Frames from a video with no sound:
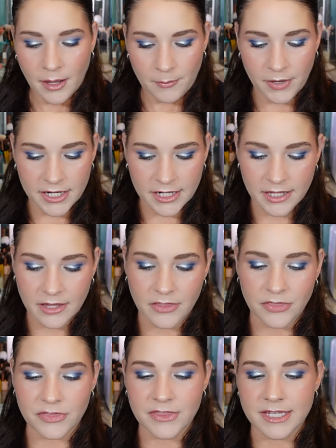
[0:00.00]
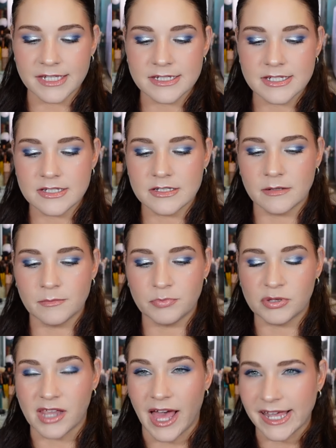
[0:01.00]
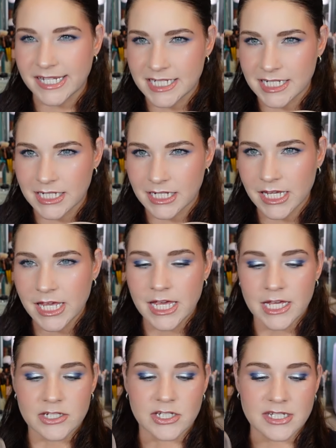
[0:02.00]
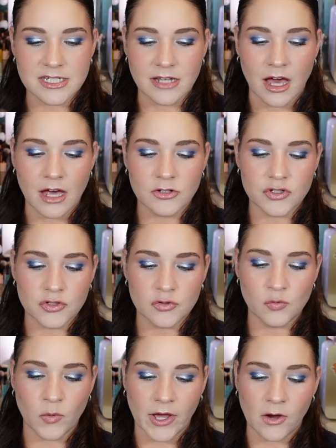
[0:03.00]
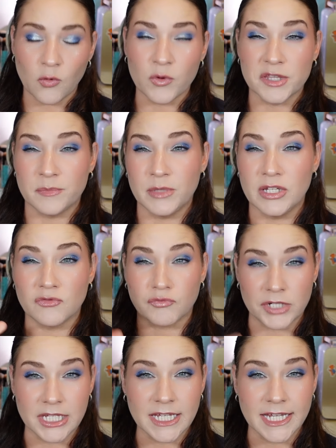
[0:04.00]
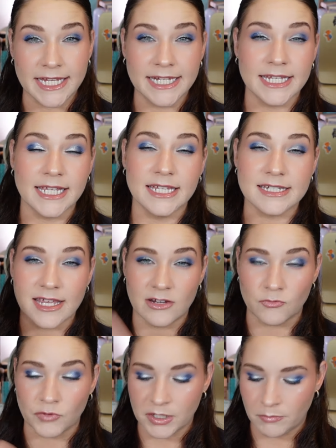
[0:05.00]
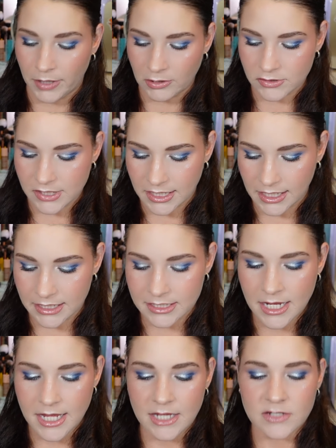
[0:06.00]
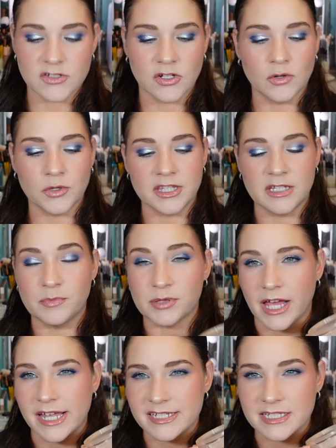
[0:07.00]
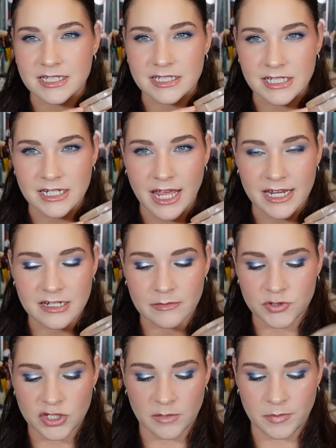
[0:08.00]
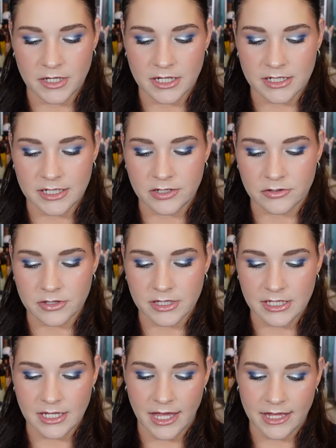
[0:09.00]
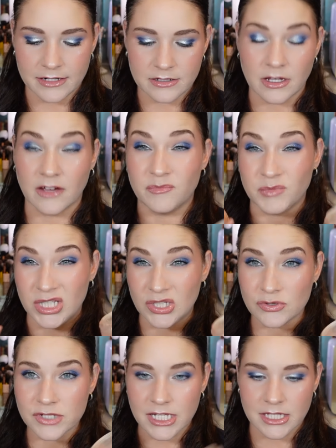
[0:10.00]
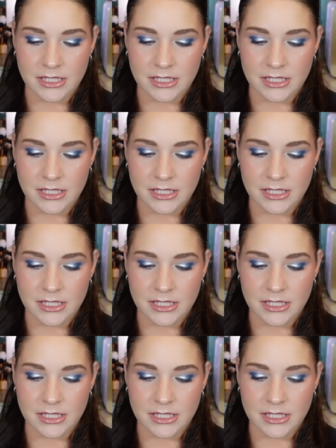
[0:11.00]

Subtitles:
but this plastic does not do well with me reheating it and remelting it. So the plastic did end up chipping near the end of me using